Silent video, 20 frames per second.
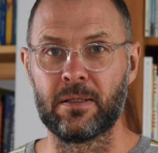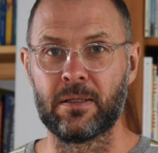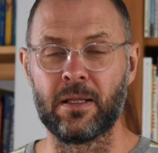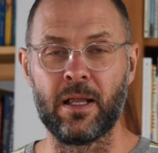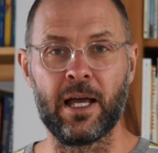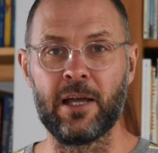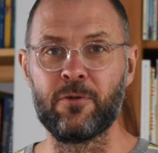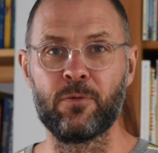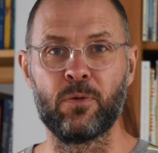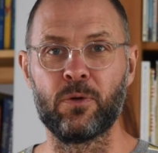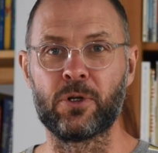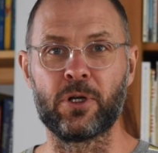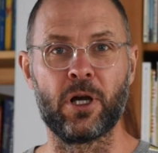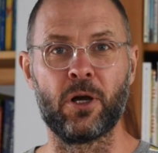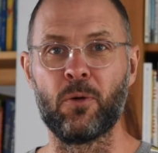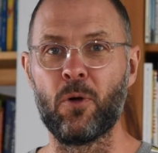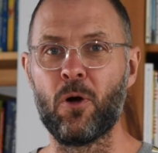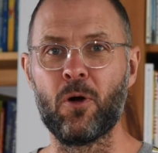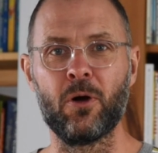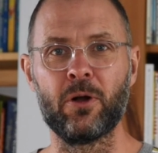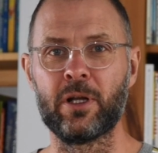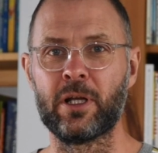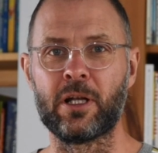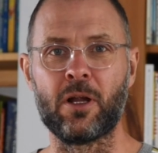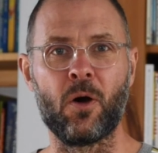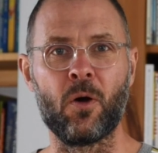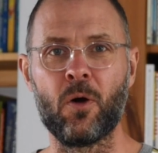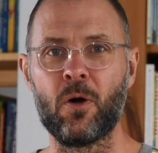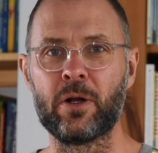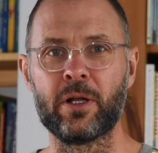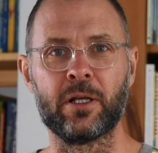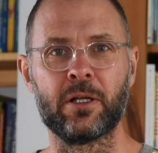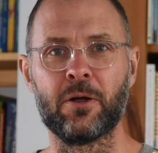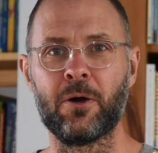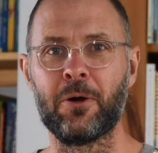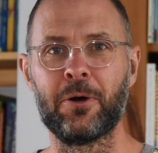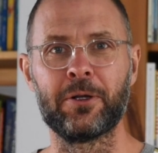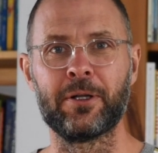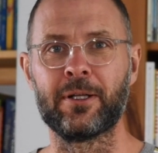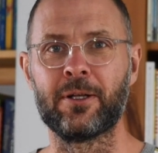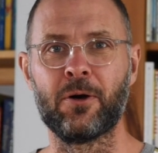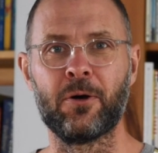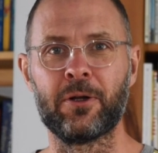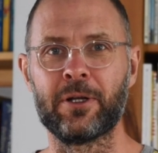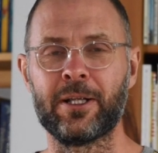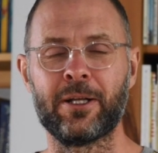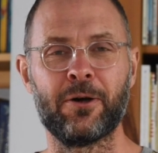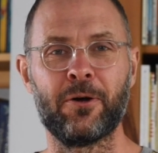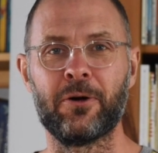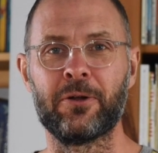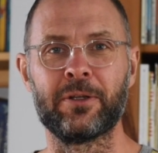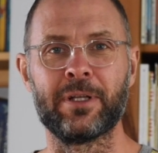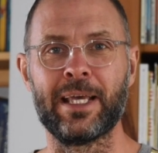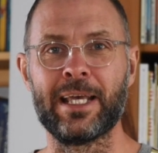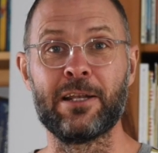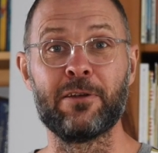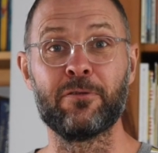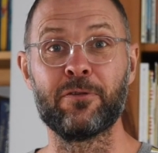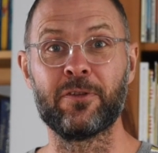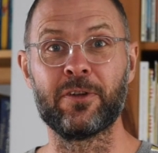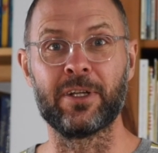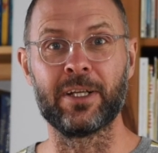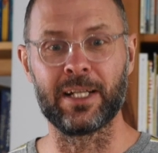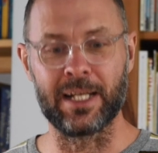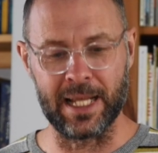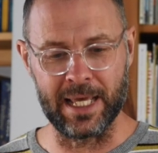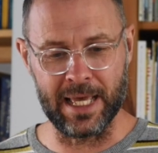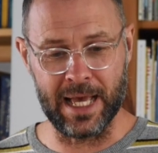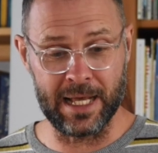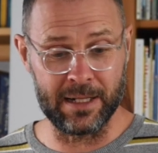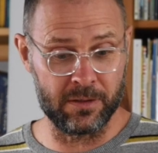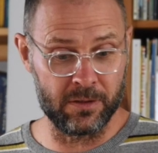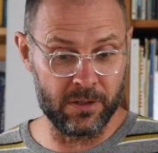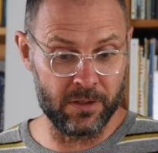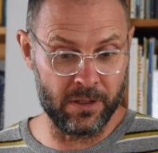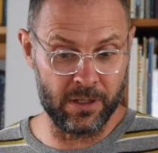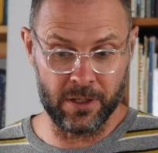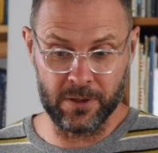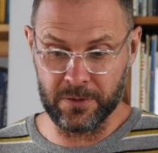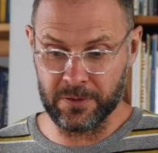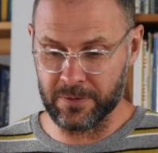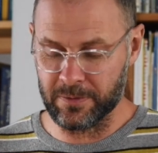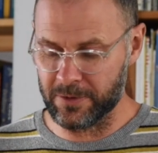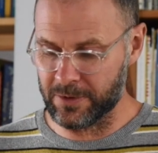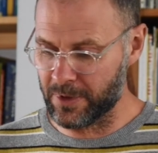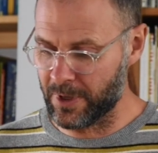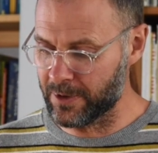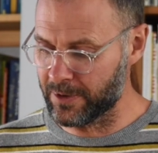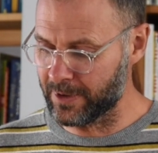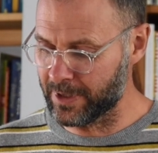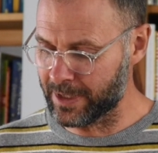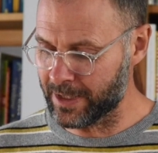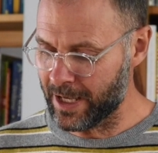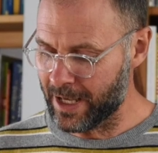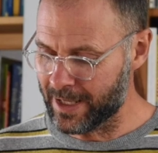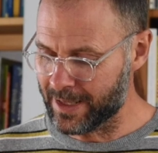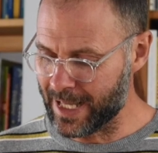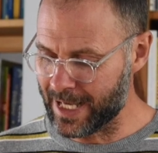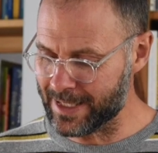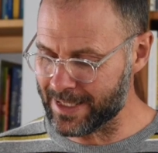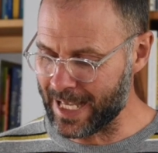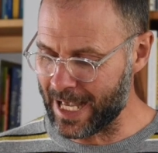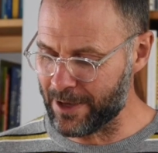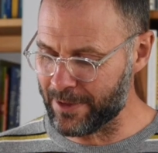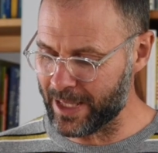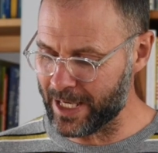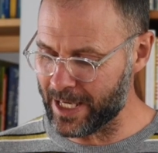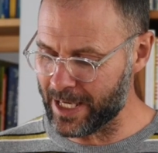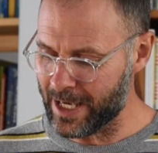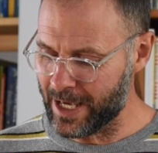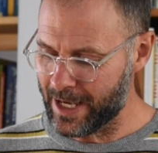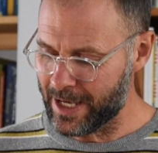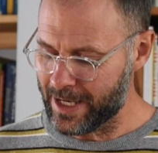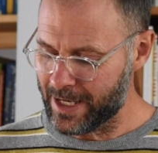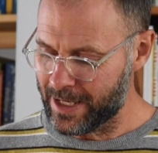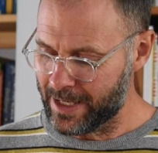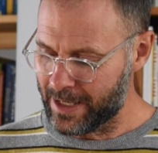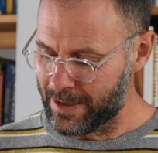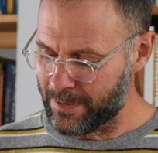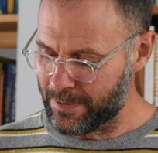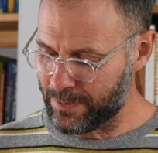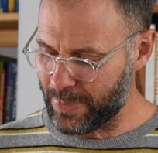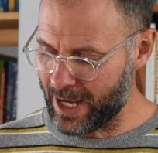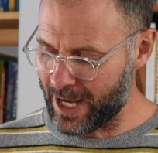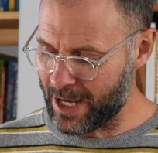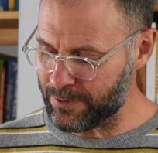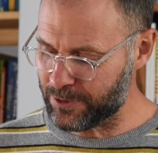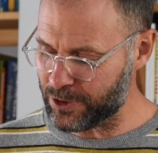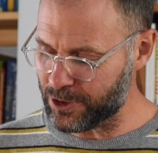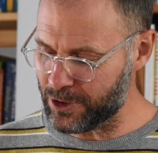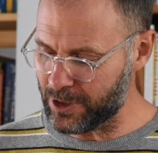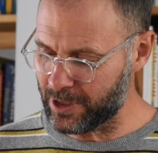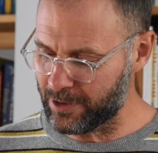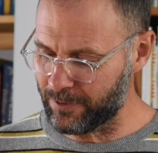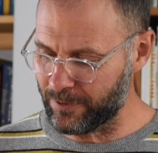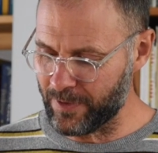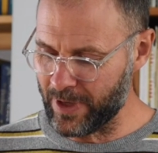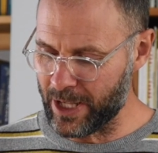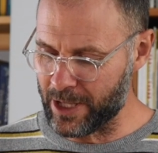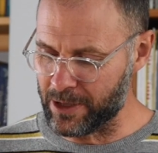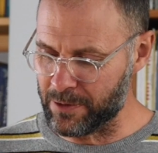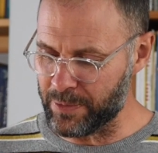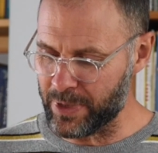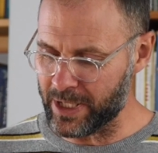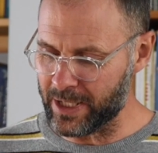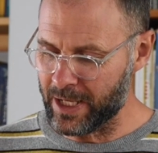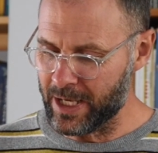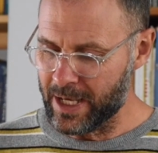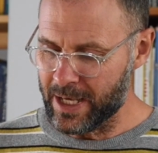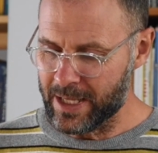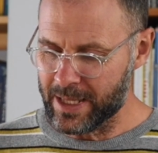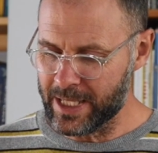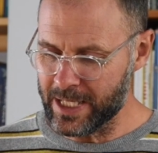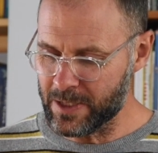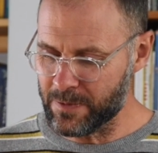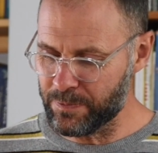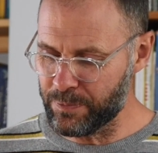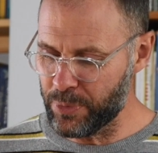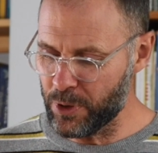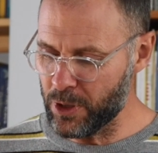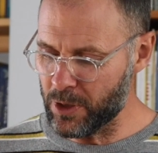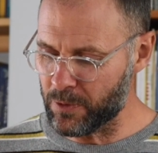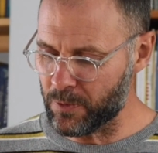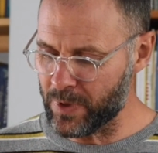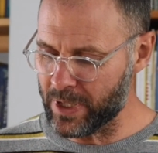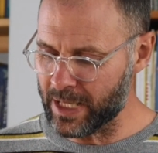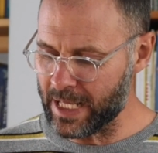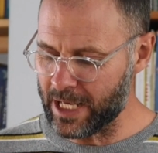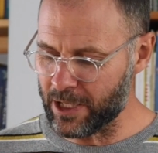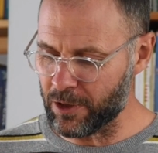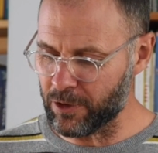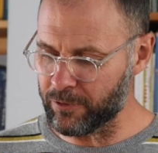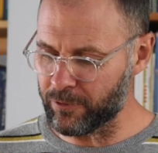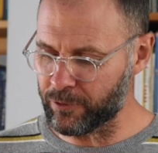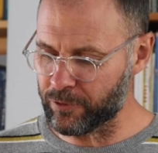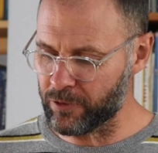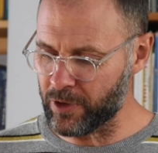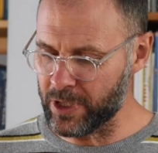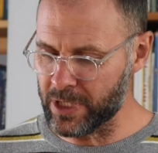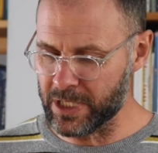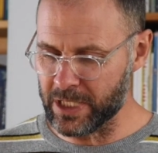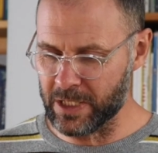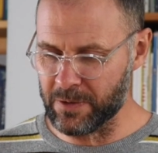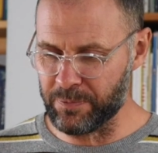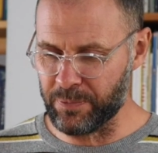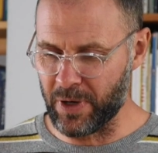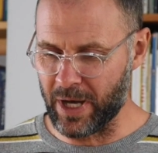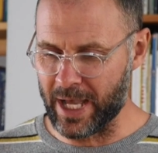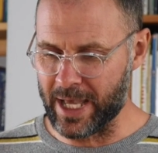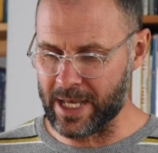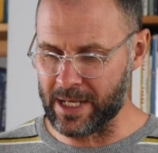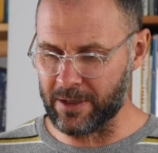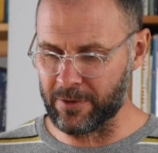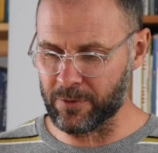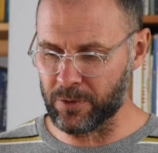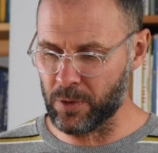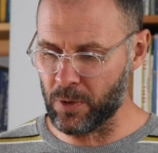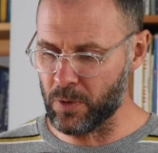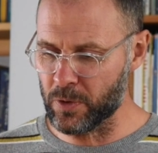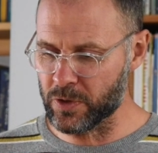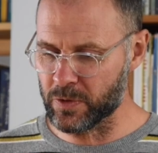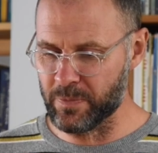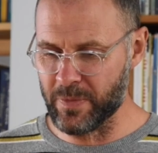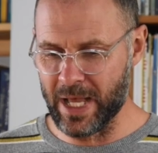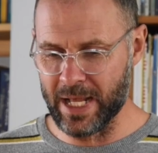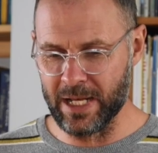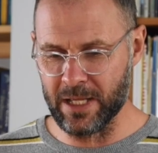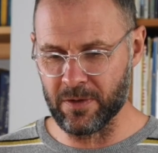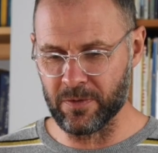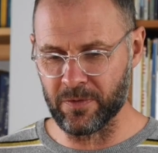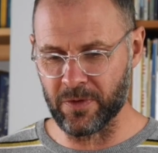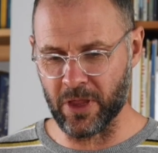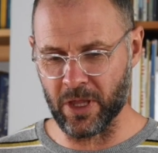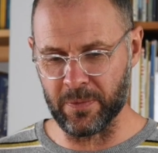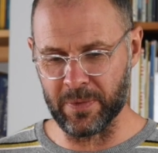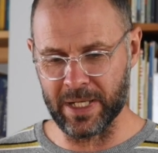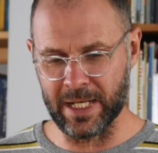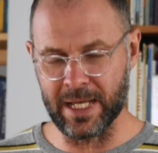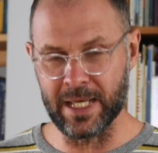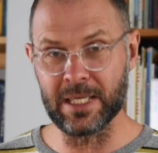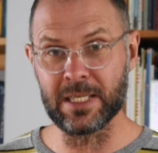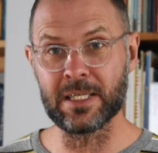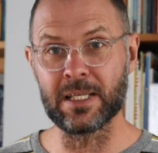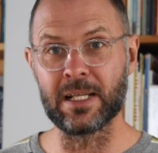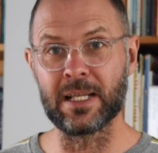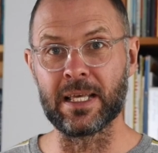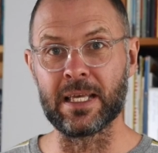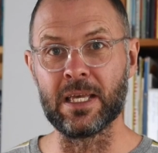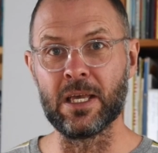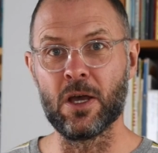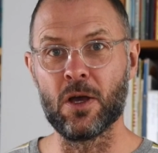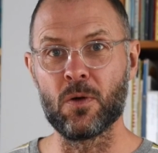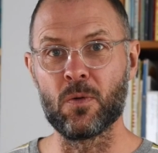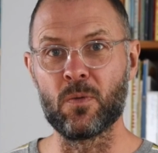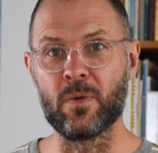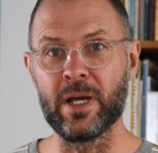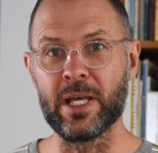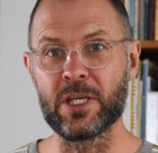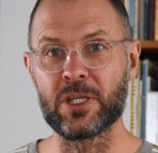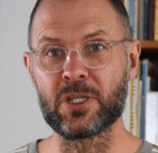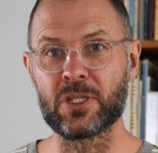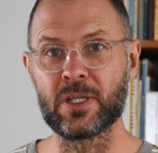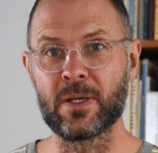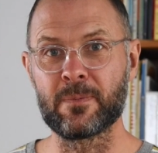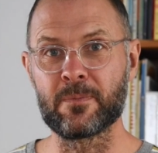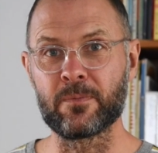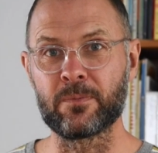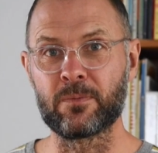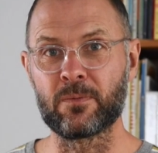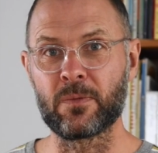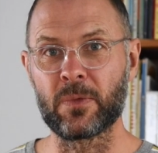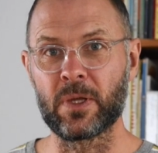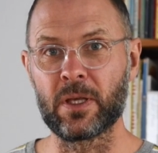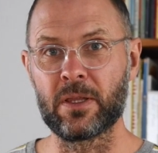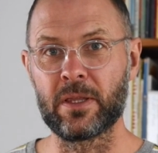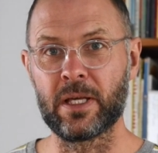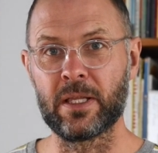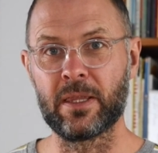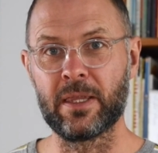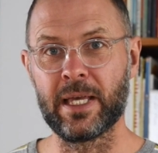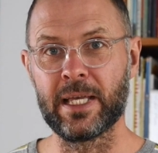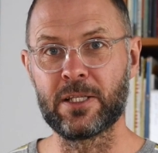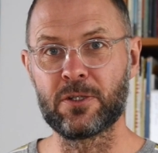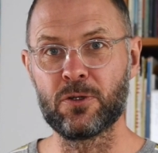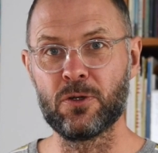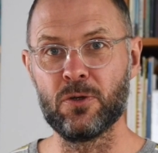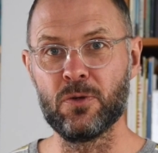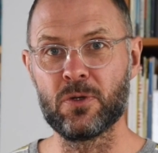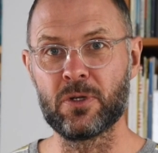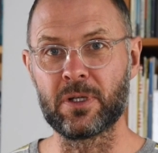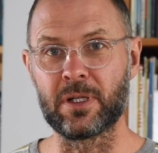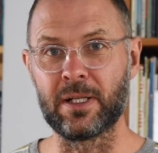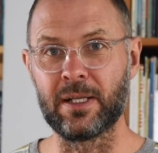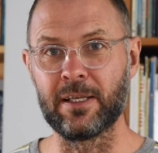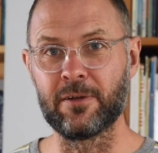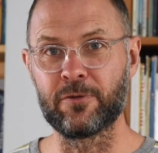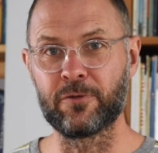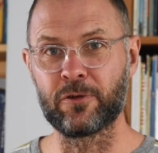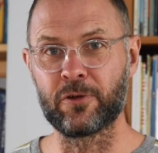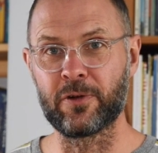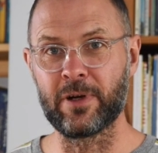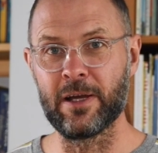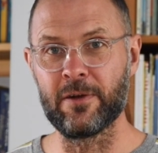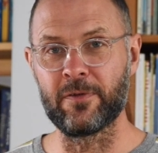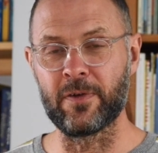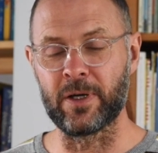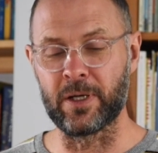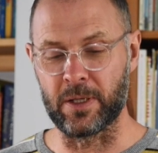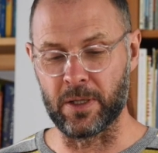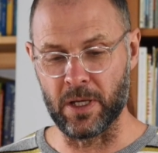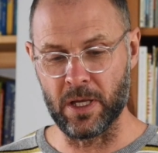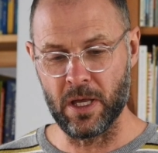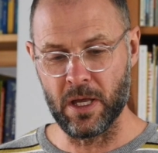life will go on and on and on and on and on infinitely. And, you know, so that's how they perhaps should feel. But this book, when they're confronted by it, of course, many of them initially wish that they too could live forever.